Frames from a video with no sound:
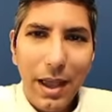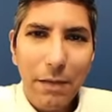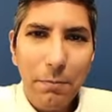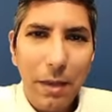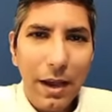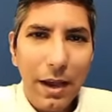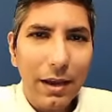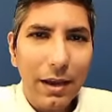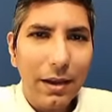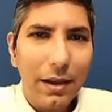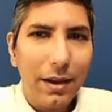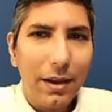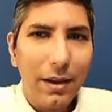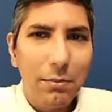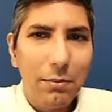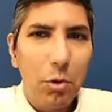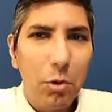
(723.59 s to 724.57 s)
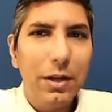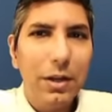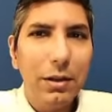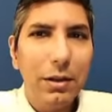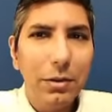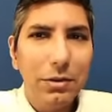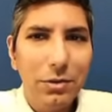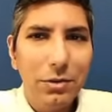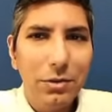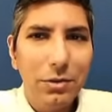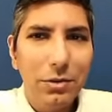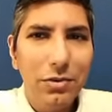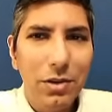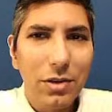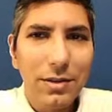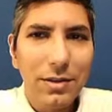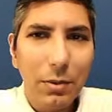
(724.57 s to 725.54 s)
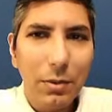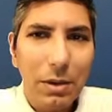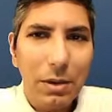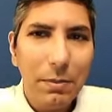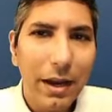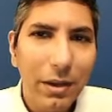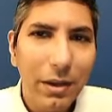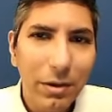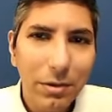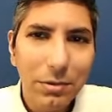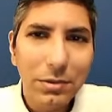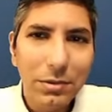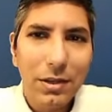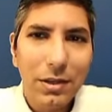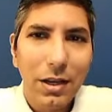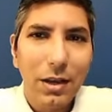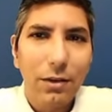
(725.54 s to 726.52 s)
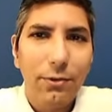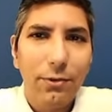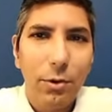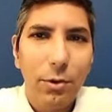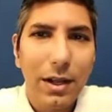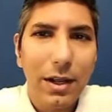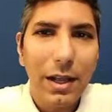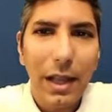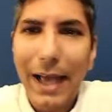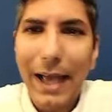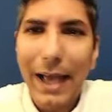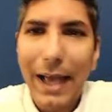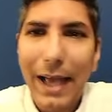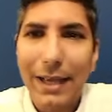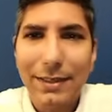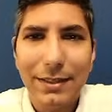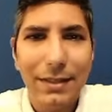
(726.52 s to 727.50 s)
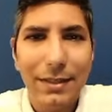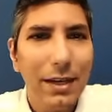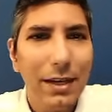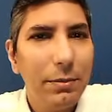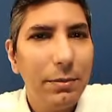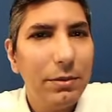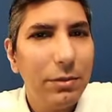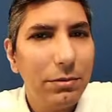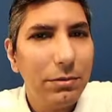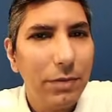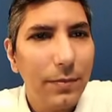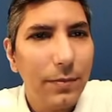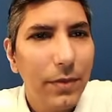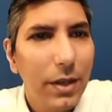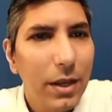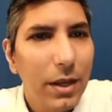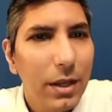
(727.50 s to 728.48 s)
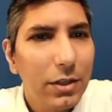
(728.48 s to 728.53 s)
and make more dilute solutions that we might use for a class in chemistry.